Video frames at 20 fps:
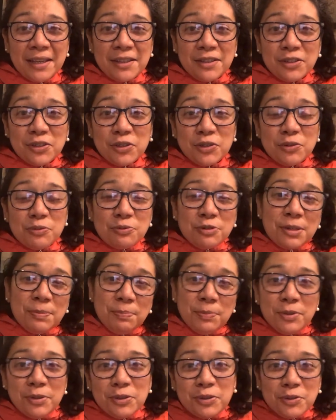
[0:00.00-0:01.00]
to
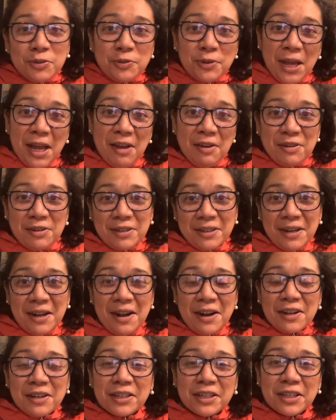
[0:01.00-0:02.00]
ripple throughout
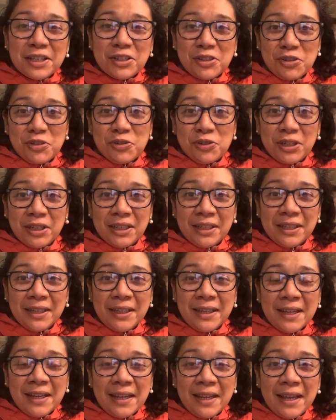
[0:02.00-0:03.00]
our country
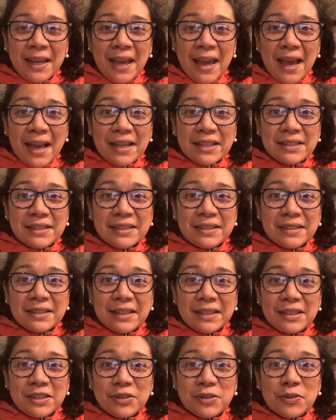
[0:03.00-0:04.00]
as
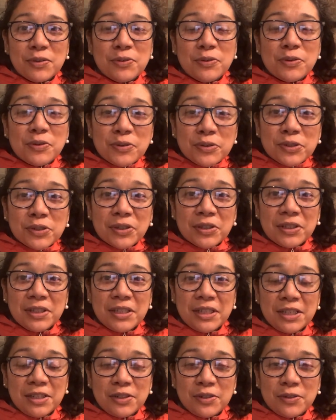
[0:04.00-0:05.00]
schools
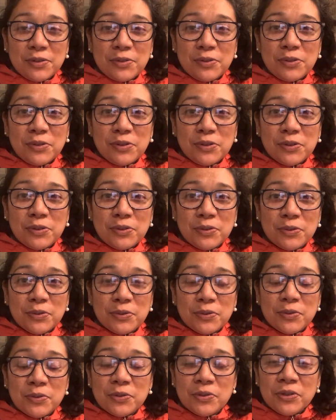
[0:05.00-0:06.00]
continue
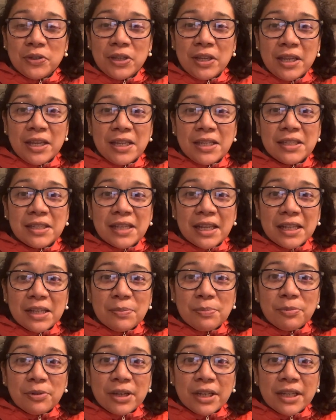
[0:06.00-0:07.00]
to
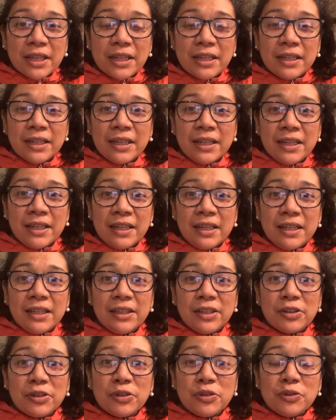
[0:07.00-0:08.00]
celebrate
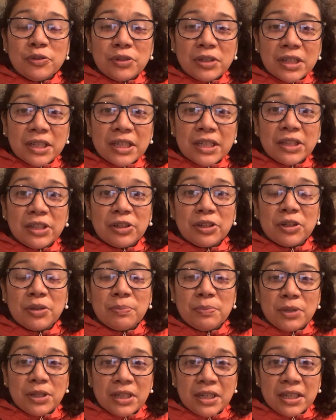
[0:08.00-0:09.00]
their unity in their
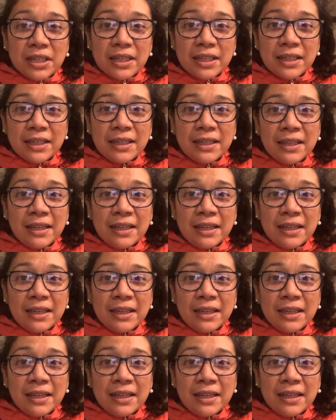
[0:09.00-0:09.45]
community,